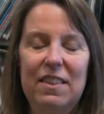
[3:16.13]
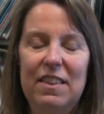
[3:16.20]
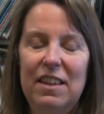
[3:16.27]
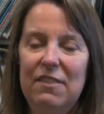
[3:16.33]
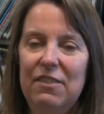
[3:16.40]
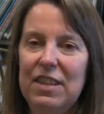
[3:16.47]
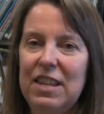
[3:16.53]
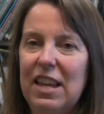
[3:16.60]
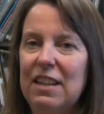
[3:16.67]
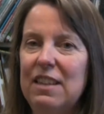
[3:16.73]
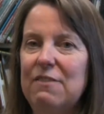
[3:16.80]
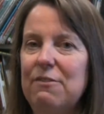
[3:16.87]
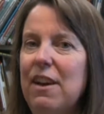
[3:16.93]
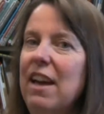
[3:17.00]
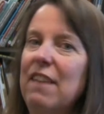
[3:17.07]
that if it
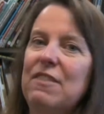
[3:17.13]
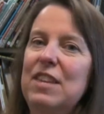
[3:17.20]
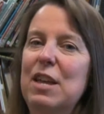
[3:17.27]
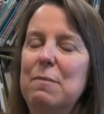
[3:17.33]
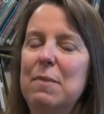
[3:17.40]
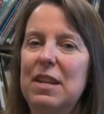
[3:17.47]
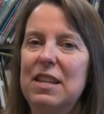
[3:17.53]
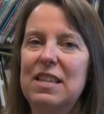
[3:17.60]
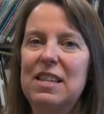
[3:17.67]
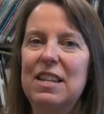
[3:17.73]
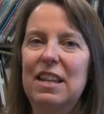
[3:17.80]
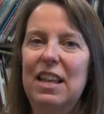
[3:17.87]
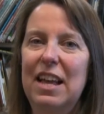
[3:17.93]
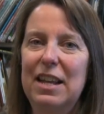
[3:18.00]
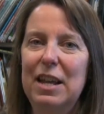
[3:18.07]
takes 5-10 minutes
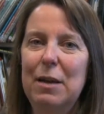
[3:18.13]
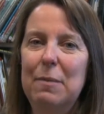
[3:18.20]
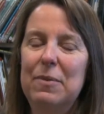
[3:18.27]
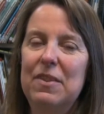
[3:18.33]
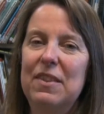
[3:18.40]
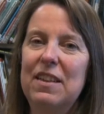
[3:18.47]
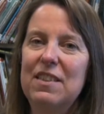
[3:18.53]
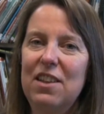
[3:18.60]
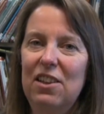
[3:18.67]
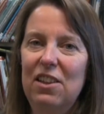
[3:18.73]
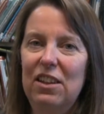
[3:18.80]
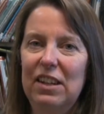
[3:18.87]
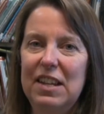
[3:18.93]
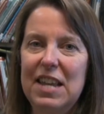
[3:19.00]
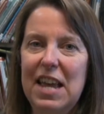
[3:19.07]
to line up, then that's how
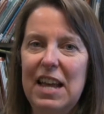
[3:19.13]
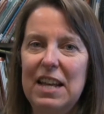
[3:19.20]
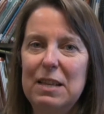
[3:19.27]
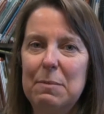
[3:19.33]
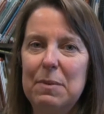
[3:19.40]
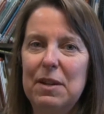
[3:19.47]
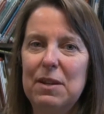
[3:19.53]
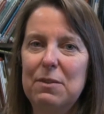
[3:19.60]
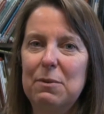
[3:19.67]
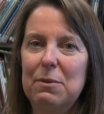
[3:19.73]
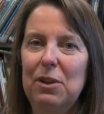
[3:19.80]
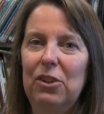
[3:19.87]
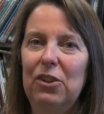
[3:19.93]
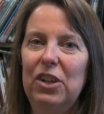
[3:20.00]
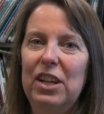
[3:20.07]
long it takes, because we're
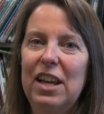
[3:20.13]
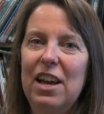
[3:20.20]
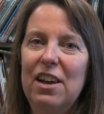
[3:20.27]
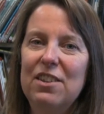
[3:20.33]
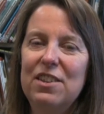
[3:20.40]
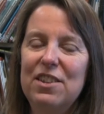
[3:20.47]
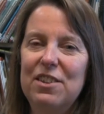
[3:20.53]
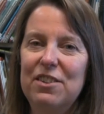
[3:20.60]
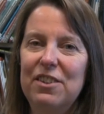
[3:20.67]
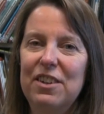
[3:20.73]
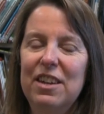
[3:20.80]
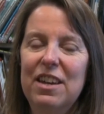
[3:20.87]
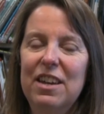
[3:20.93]
learning how to